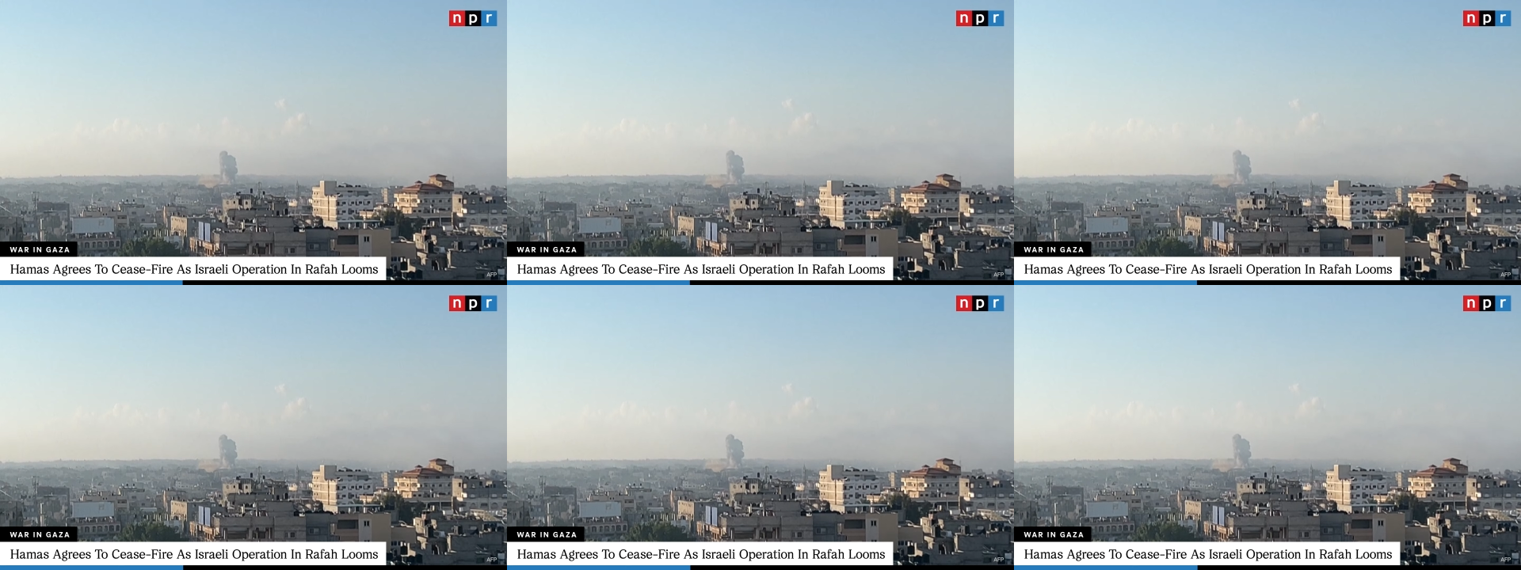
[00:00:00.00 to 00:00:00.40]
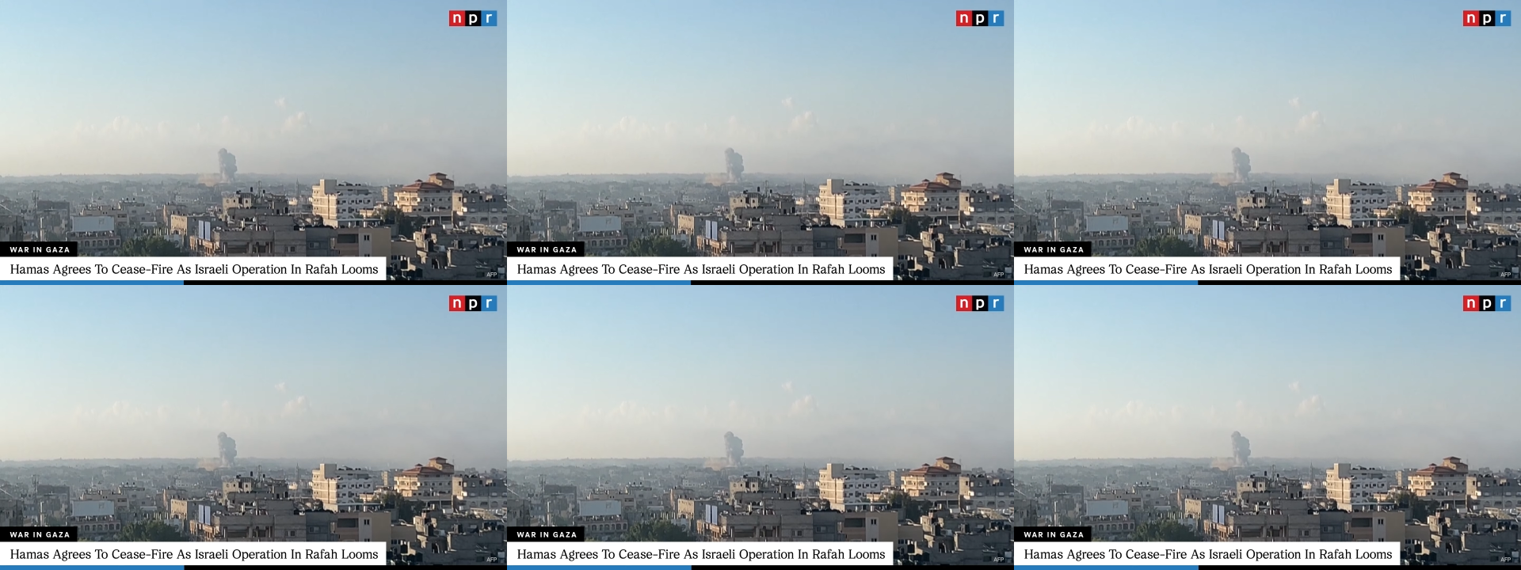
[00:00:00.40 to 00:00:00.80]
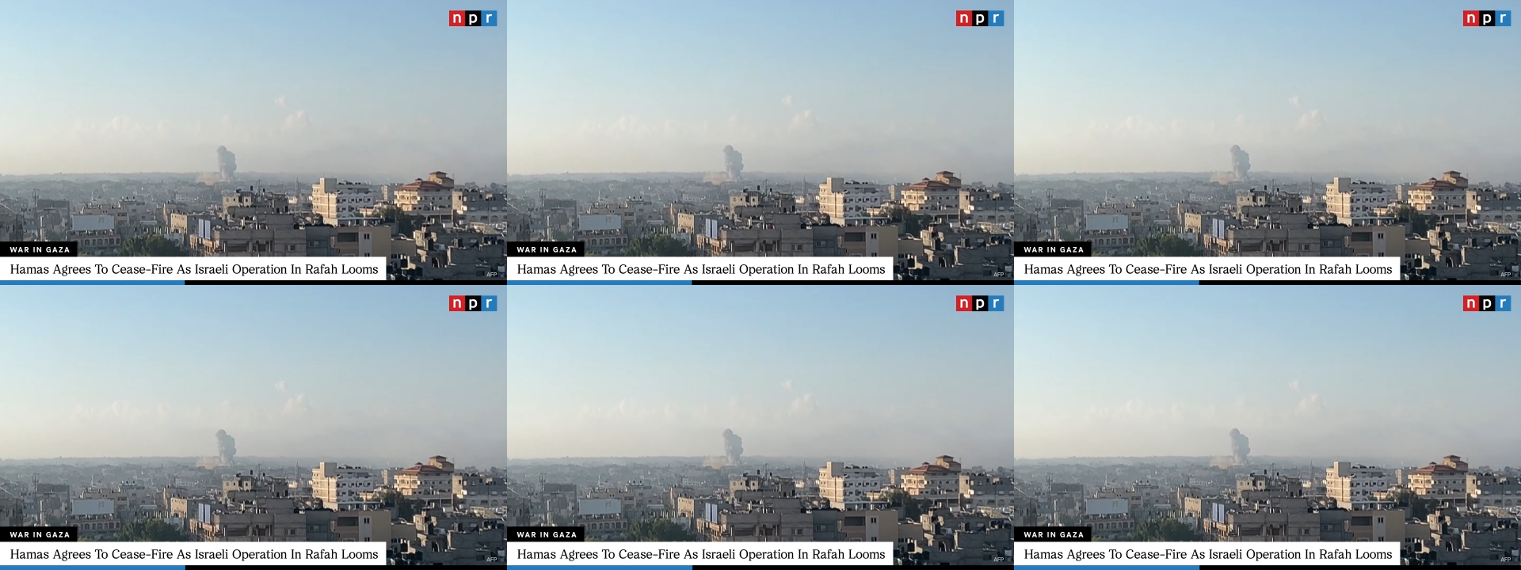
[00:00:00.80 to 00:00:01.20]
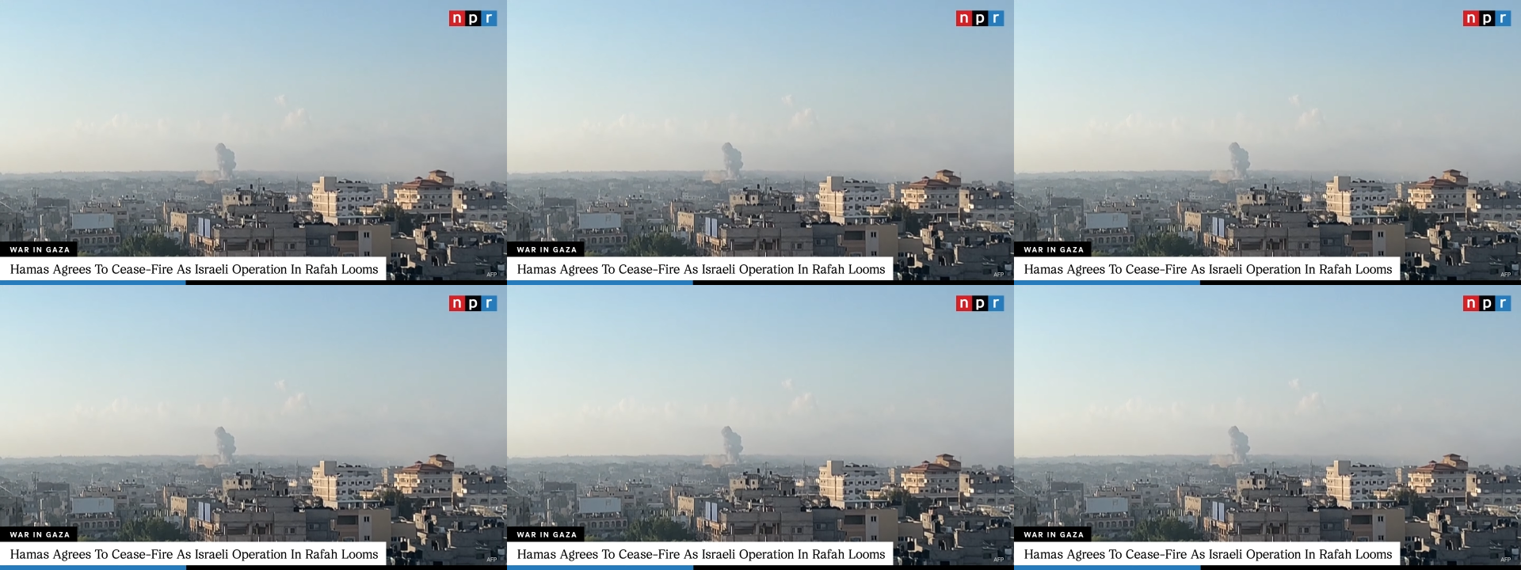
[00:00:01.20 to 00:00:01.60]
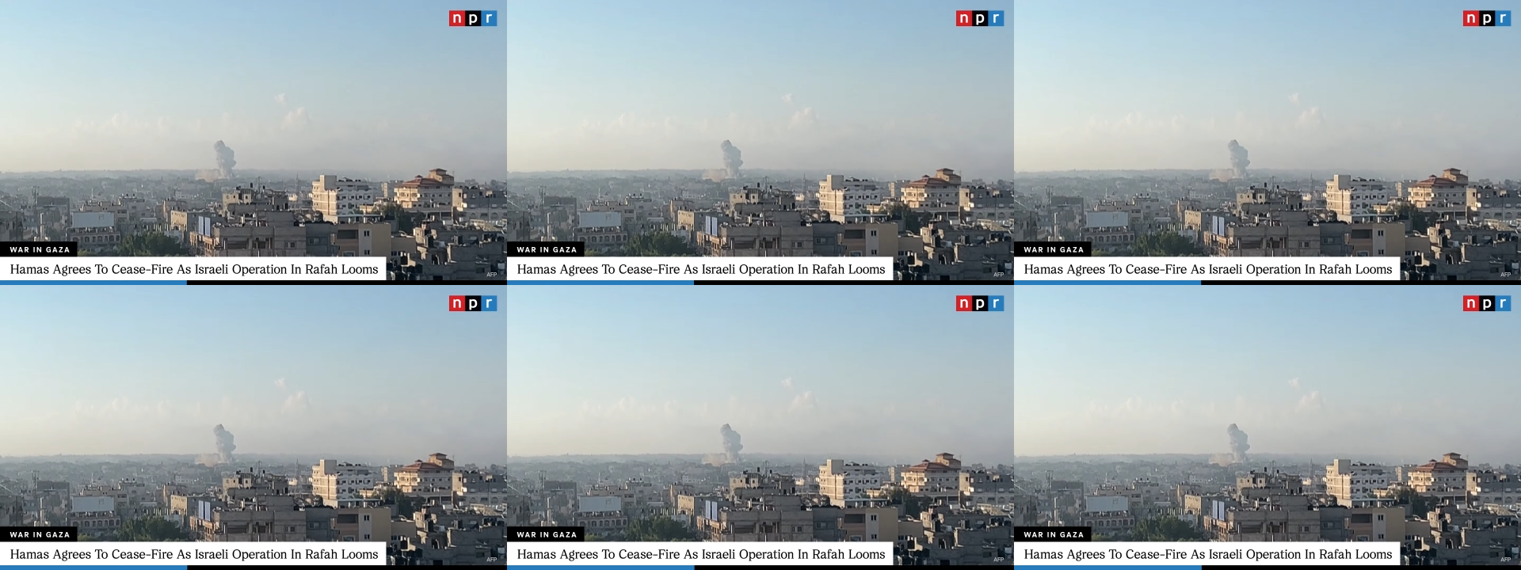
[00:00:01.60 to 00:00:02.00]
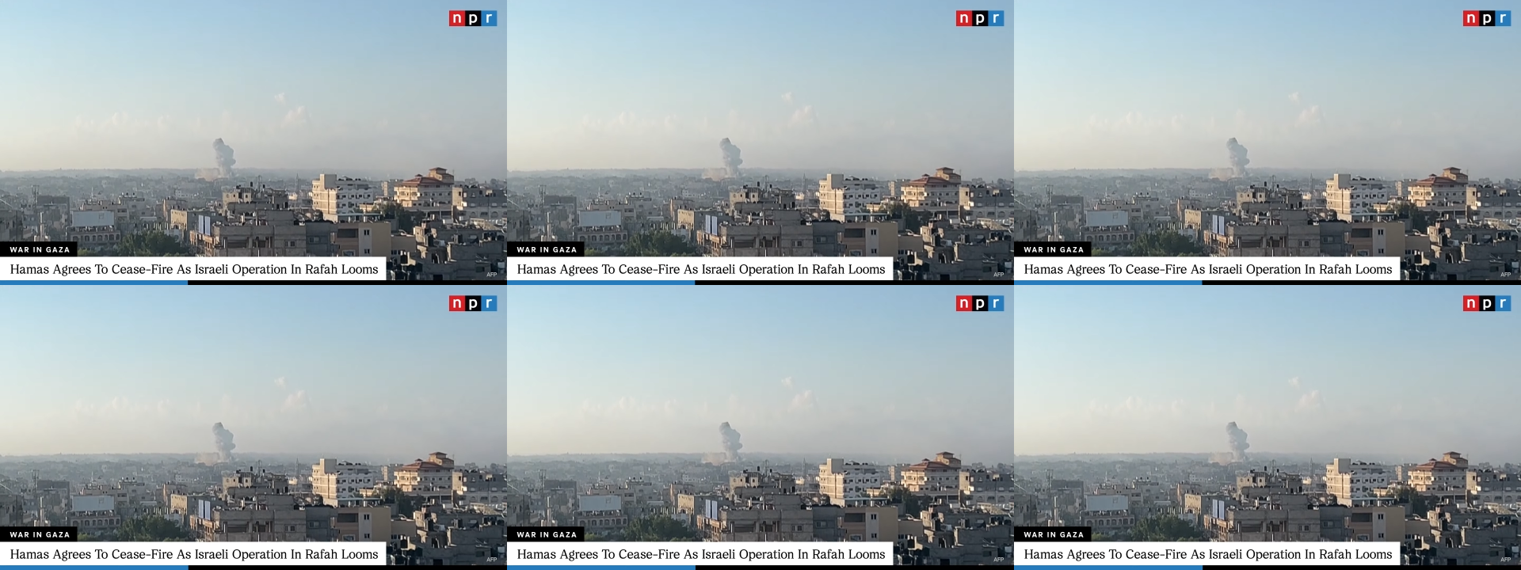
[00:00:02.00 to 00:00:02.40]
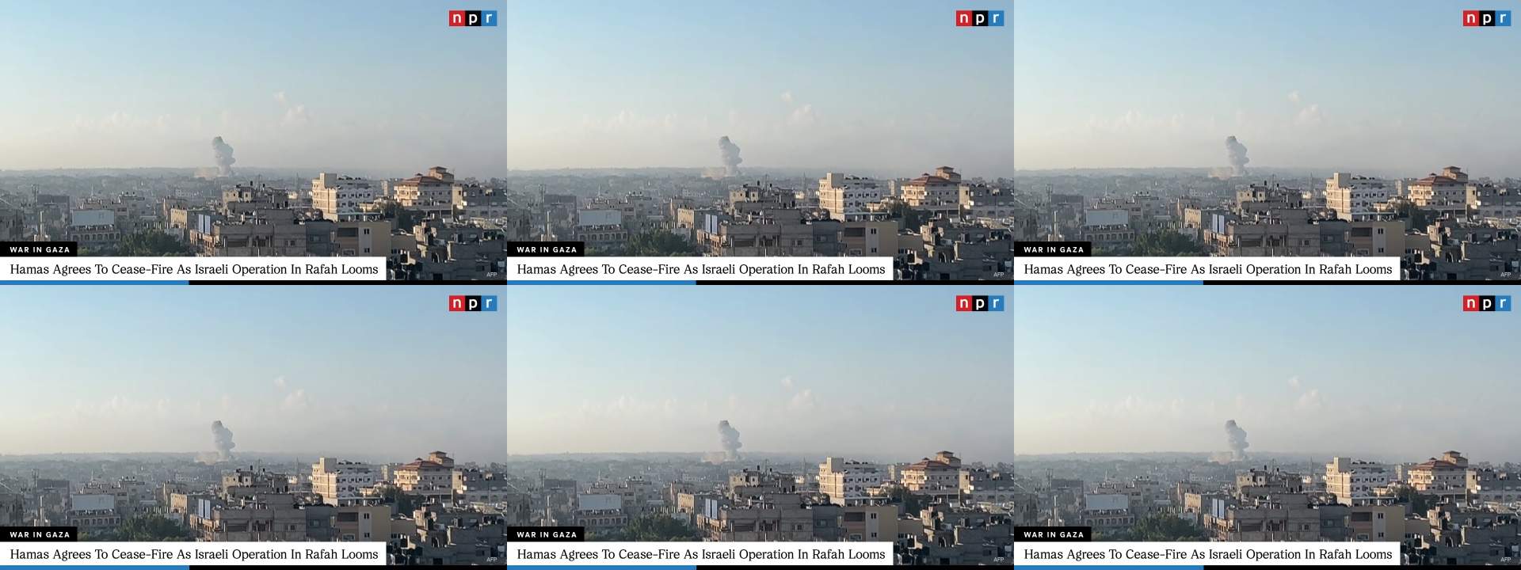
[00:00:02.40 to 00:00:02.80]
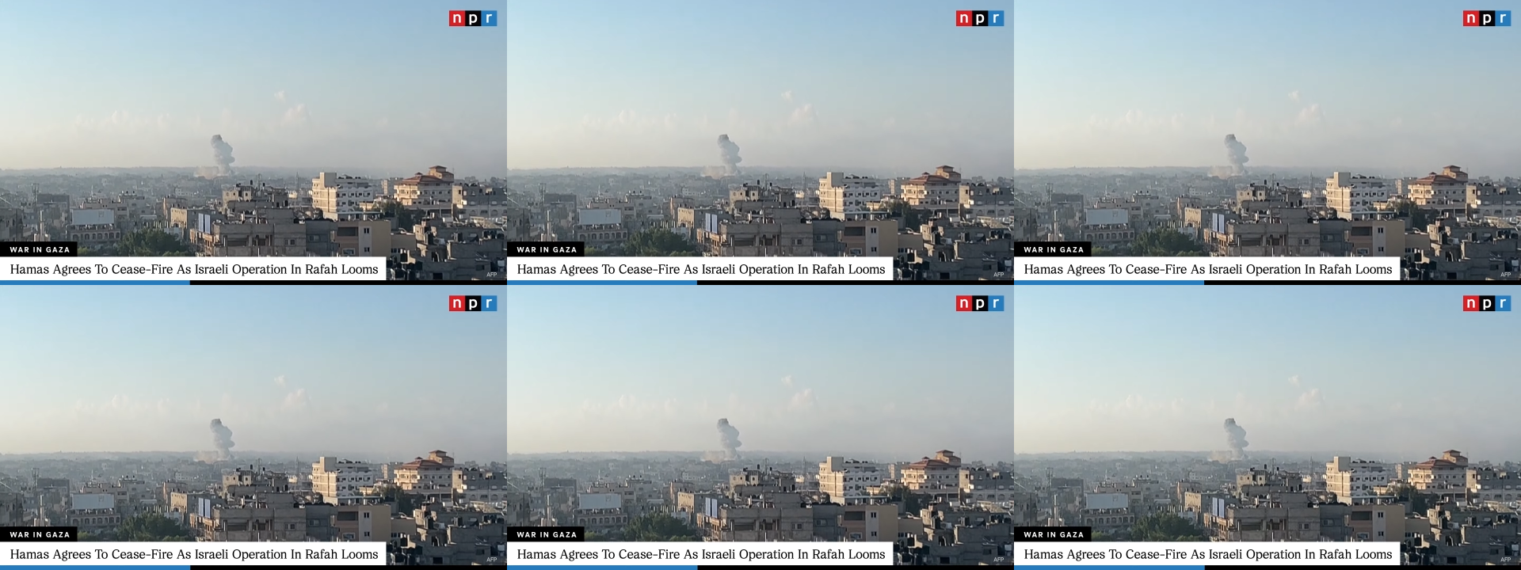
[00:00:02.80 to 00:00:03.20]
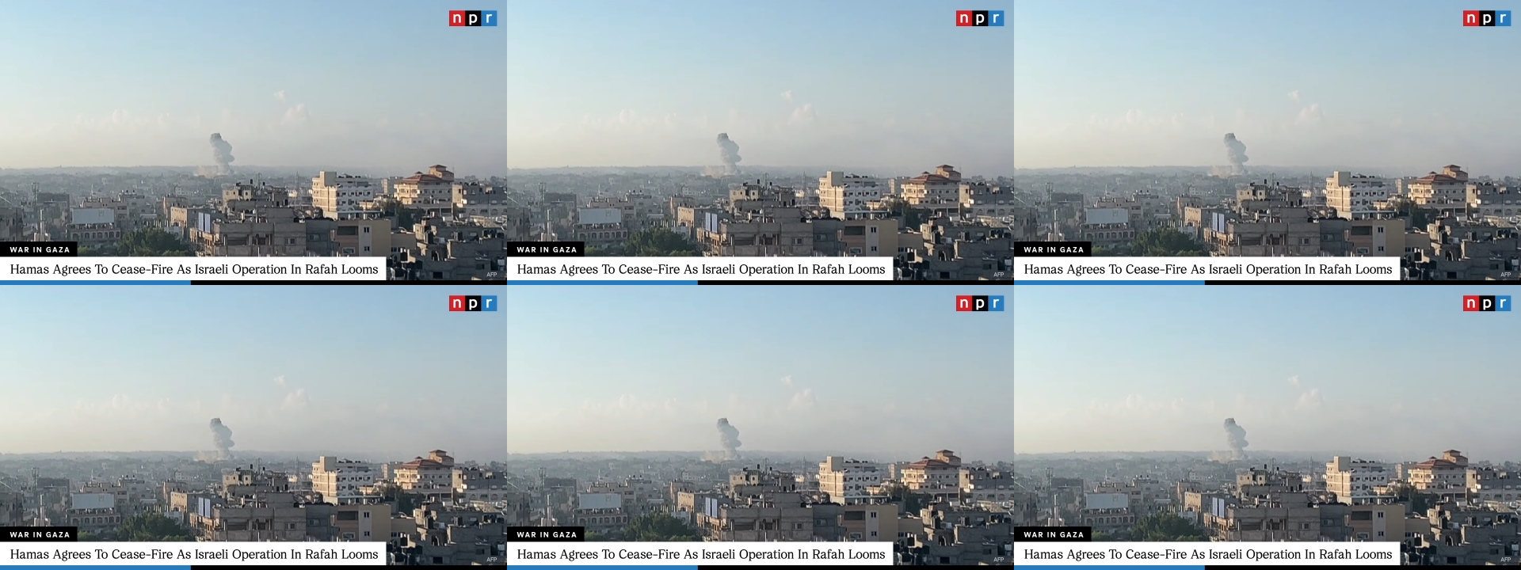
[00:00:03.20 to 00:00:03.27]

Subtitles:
Nobody's mouth can be seen.